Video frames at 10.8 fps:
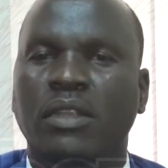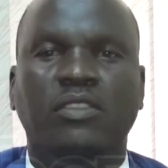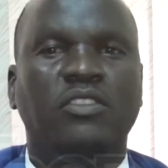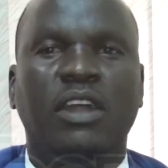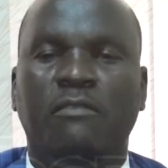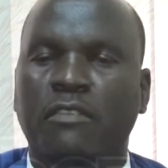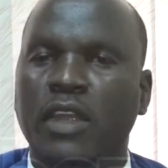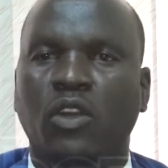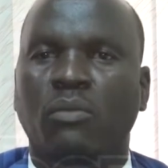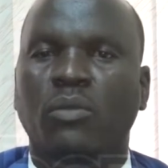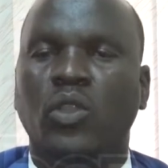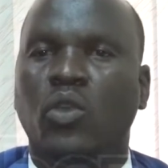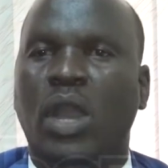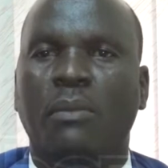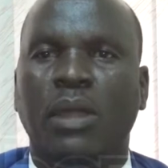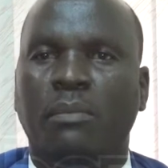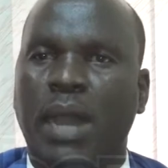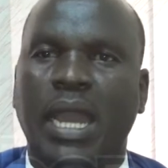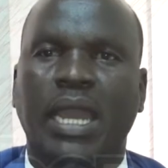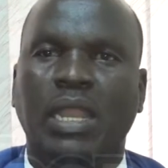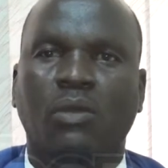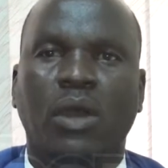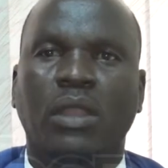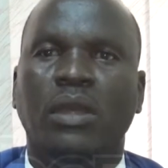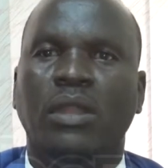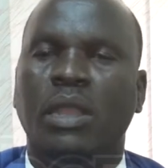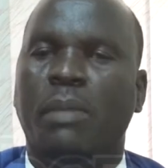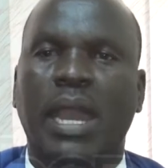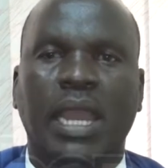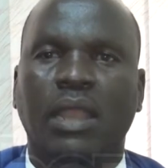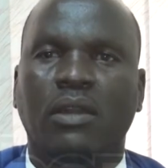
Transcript: It is their freedom to come and park at the parking